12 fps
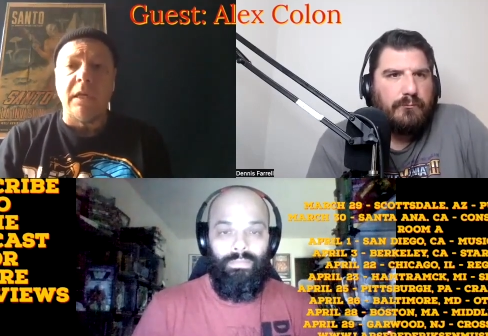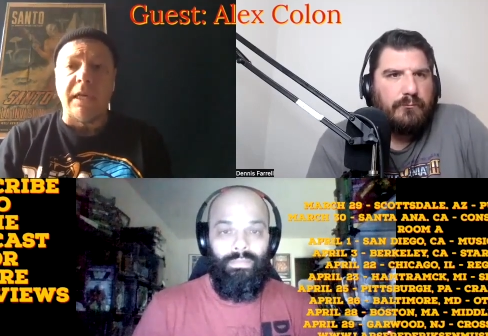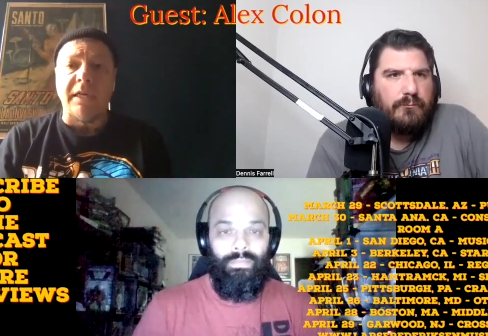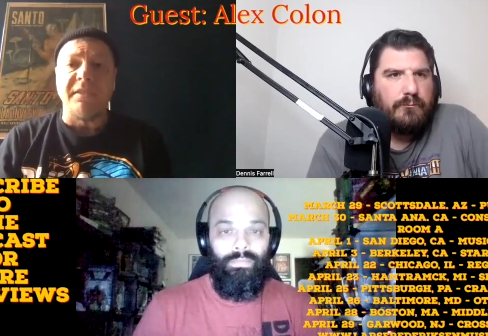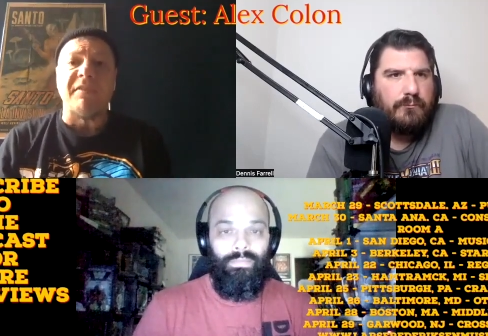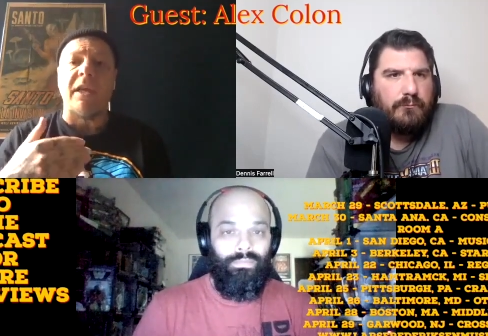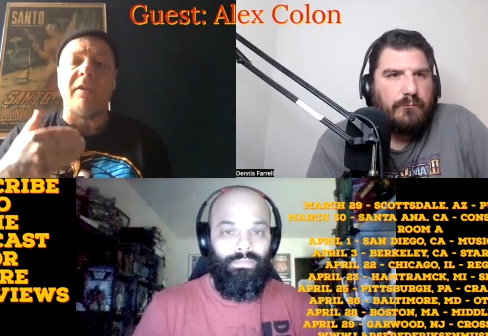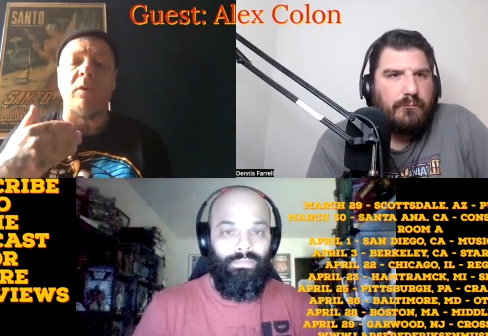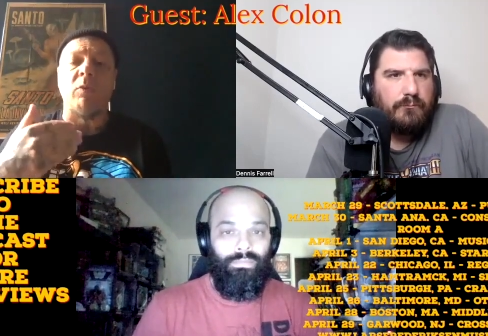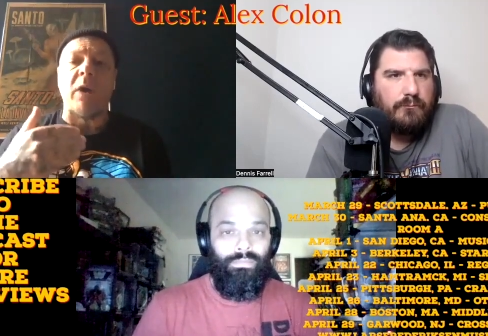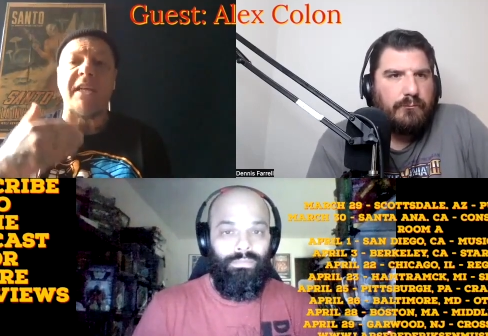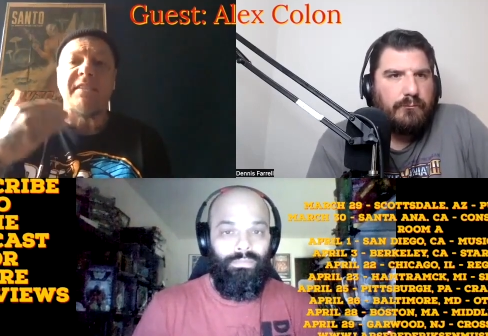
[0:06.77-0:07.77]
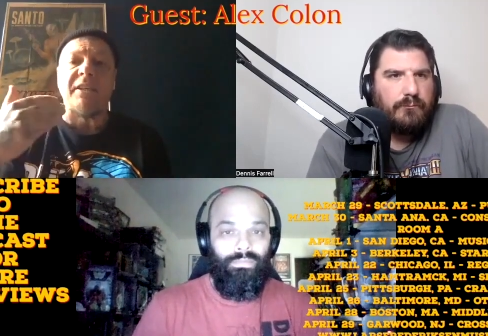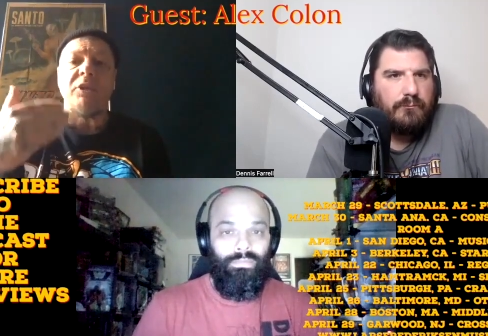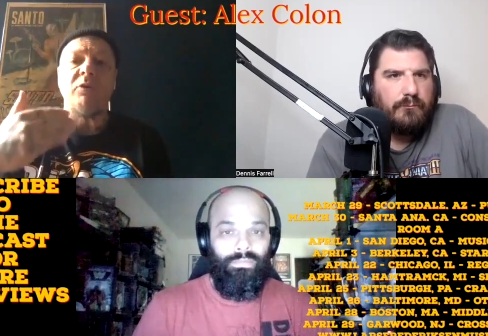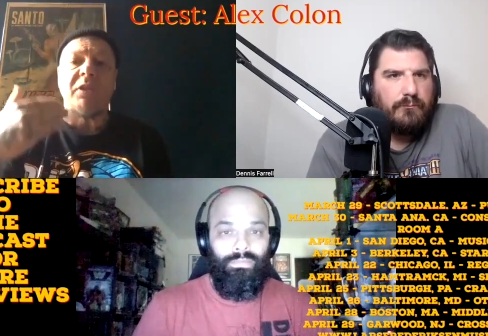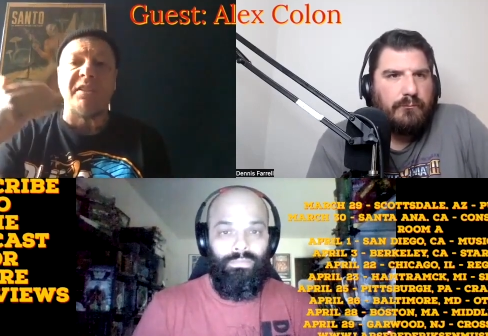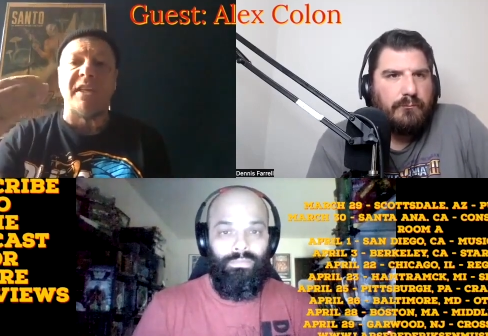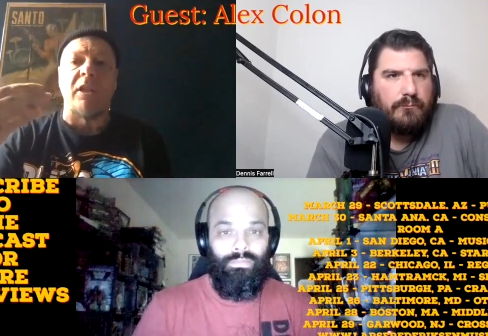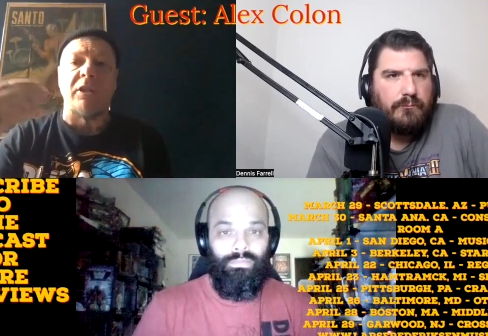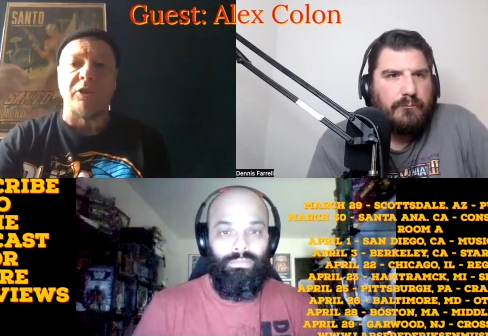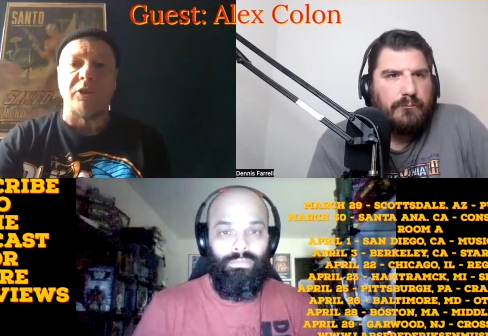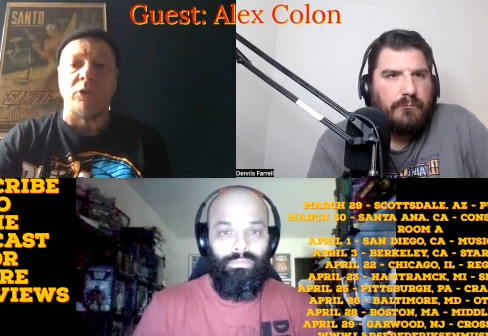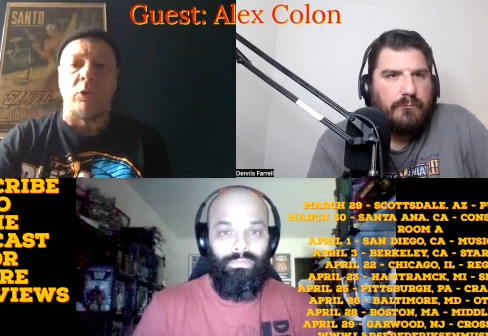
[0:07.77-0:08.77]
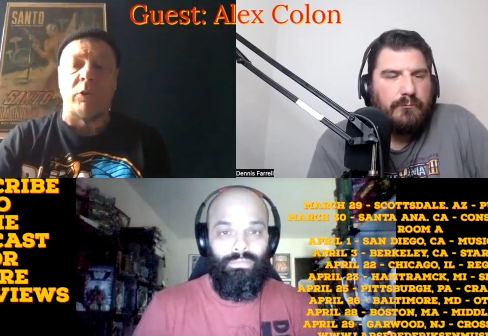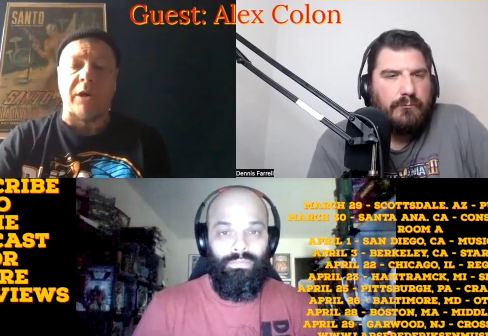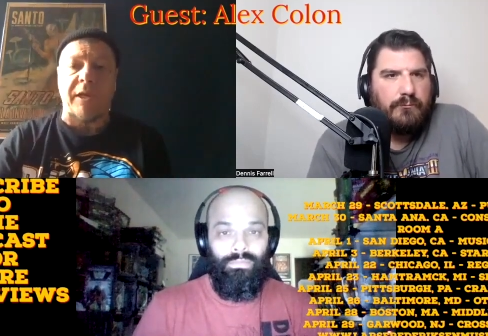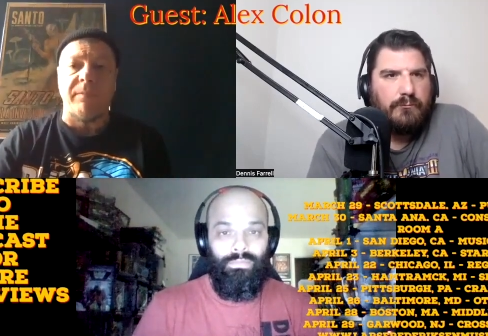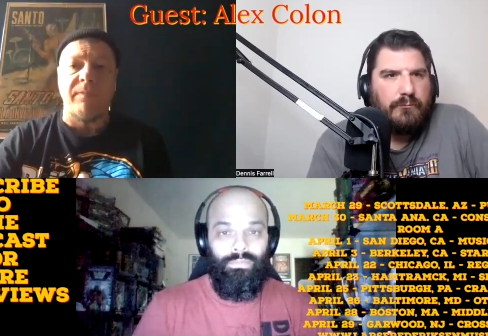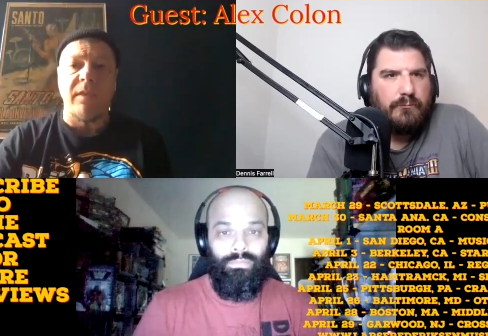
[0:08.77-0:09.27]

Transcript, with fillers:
Speaker 1: is in the ways that you can tell a story